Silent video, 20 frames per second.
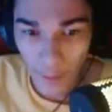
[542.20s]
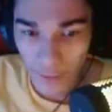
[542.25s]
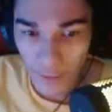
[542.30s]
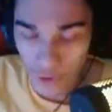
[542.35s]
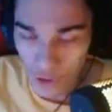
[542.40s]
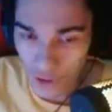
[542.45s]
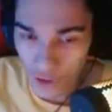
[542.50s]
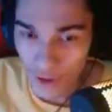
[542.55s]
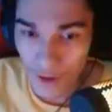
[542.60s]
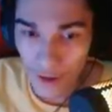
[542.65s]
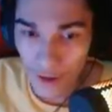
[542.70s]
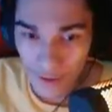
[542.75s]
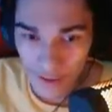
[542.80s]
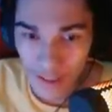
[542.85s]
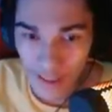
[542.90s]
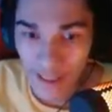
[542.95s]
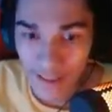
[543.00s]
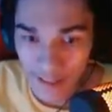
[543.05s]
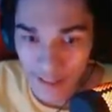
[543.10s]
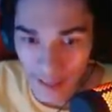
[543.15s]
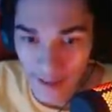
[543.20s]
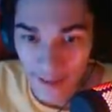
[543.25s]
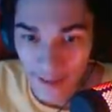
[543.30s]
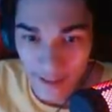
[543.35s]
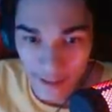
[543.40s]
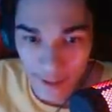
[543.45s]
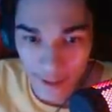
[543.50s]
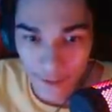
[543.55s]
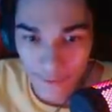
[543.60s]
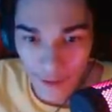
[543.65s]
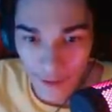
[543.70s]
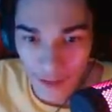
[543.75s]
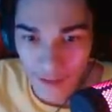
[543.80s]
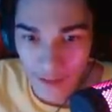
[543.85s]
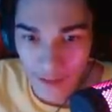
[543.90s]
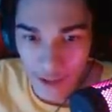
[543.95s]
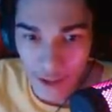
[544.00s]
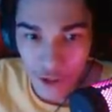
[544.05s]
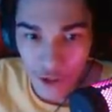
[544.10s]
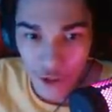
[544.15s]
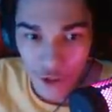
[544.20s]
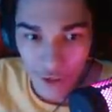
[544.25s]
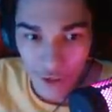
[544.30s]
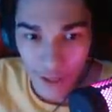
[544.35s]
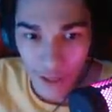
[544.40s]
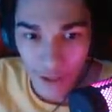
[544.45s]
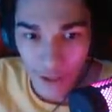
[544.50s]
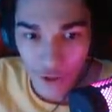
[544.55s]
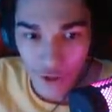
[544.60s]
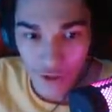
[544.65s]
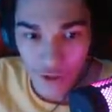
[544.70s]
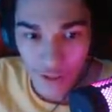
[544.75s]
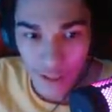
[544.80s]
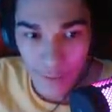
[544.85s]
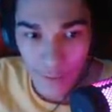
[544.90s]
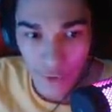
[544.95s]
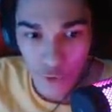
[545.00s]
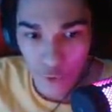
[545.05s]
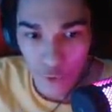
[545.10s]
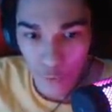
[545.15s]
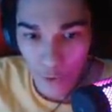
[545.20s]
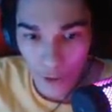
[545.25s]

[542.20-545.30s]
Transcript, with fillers: just gonna take that as an advantage and just keep doing what